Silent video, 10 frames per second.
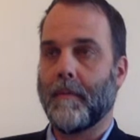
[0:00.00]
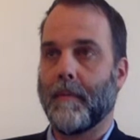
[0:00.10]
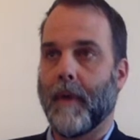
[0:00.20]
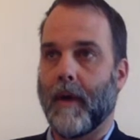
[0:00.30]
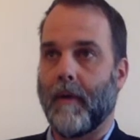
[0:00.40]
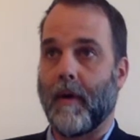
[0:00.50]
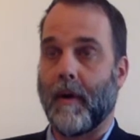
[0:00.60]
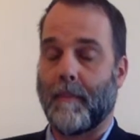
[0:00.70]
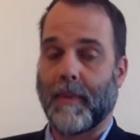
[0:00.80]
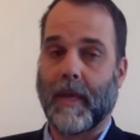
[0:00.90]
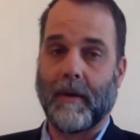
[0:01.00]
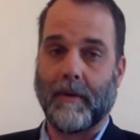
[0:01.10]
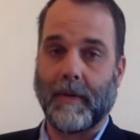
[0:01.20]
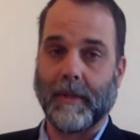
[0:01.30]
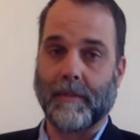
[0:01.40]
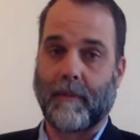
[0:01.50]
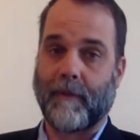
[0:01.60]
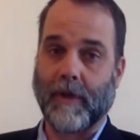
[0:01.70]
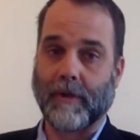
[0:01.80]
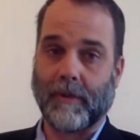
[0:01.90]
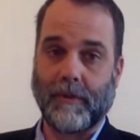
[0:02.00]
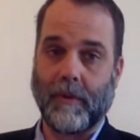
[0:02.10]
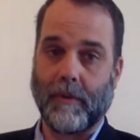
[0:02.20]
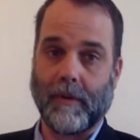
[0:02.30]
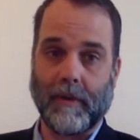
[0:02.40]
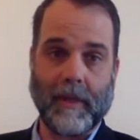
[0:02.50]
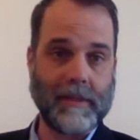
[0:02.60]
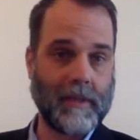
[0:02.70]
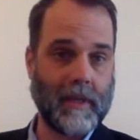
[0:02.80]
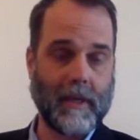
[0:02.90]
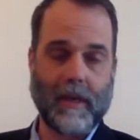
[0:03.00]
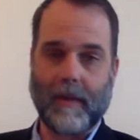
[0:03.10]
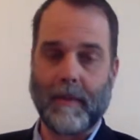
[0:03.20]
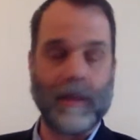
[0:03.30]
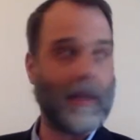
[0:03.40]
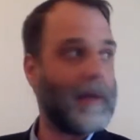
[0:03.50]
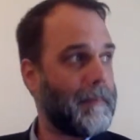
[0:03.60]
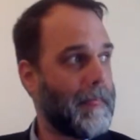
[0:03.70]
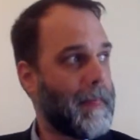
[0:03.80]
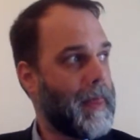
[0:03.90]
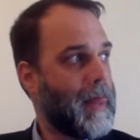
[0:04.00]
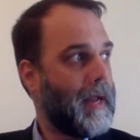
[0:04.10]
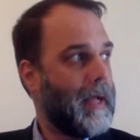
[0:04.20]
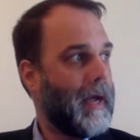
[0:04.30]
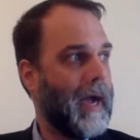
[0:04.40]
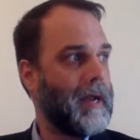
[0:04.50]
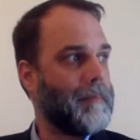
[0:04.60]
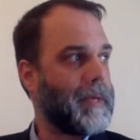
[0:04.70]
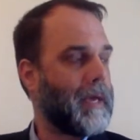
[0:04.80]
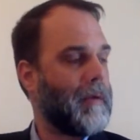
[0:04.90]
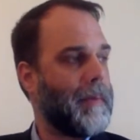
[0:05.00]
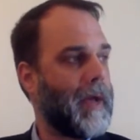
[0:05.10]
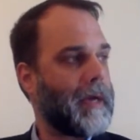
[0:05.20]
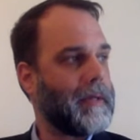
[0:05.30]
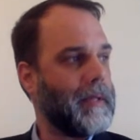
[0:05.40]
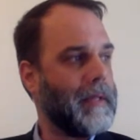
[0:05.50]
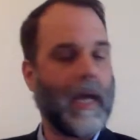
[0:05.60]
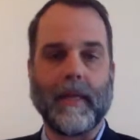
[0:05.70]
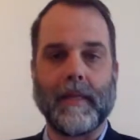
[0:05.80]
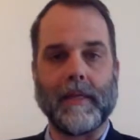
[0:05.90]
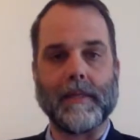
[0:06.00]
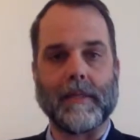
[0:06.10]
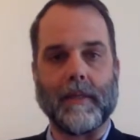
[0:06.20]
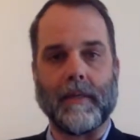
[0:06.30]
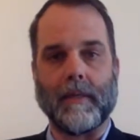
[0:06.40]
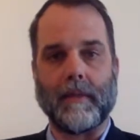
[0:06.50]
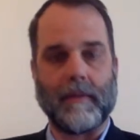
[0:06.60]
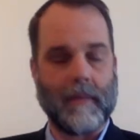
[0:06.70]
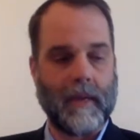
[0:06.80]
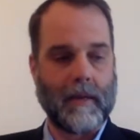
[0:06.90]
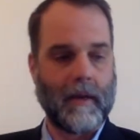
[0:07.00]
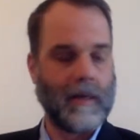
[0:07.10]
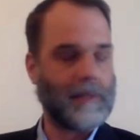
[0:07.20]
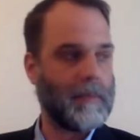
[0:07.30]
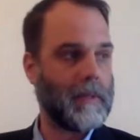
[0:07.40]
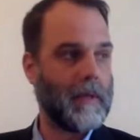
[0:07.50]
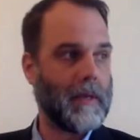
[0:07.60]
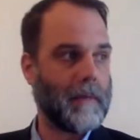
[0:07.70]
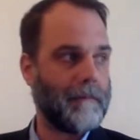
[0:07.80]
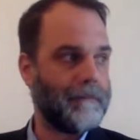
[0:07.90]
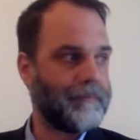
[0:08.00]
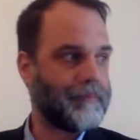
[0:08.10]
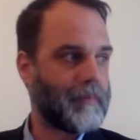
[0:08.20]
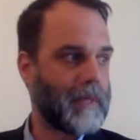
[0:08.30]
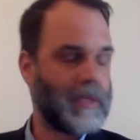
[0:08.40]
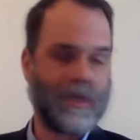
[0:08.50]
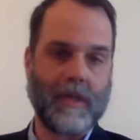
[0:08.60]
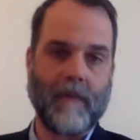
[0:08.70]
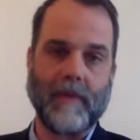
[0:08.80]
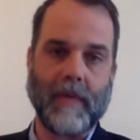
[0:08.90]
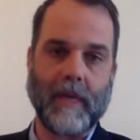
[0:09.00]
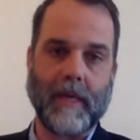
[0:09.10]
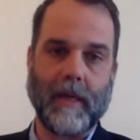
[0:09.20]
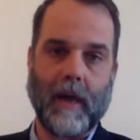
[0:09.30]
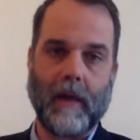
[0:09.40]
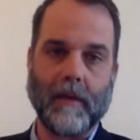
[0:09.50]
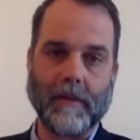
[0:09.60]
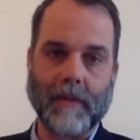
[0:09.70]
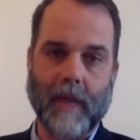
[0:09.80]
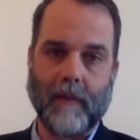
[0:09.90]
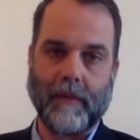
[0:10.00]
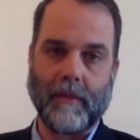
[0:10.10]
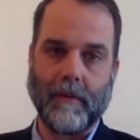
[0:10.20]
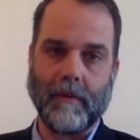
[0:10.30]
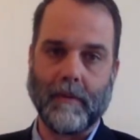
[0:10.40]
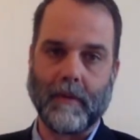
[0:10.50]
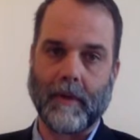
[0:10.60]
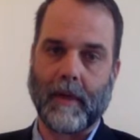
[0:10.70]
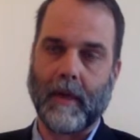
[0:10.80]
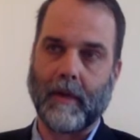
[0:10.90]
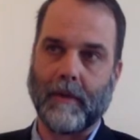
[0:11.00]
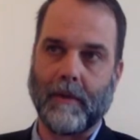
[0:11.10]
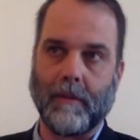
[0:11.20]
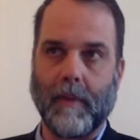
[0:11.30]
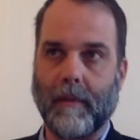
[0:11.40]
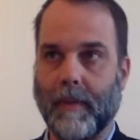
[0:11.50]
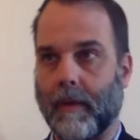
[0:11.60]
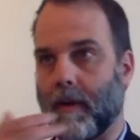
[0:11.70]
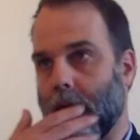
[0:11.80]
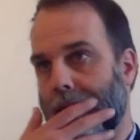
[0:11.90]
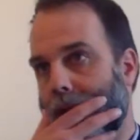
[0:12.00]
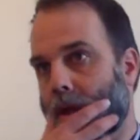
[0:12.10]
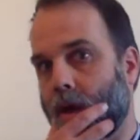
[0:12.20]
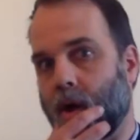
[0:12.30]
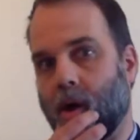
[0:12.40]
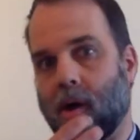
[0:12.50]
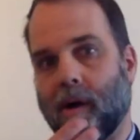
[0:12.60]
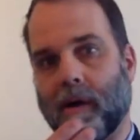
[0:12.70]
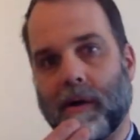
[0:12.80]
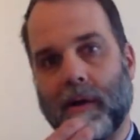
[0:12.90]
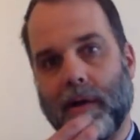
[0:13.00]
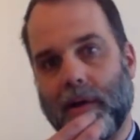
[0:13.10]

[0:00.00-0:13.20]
but a piano needs a professional tuner. And that's like, I mean, I had a piano back in the 90s and that cost me like 70, $80 to have it tuned. And I had it tuned maybe uh,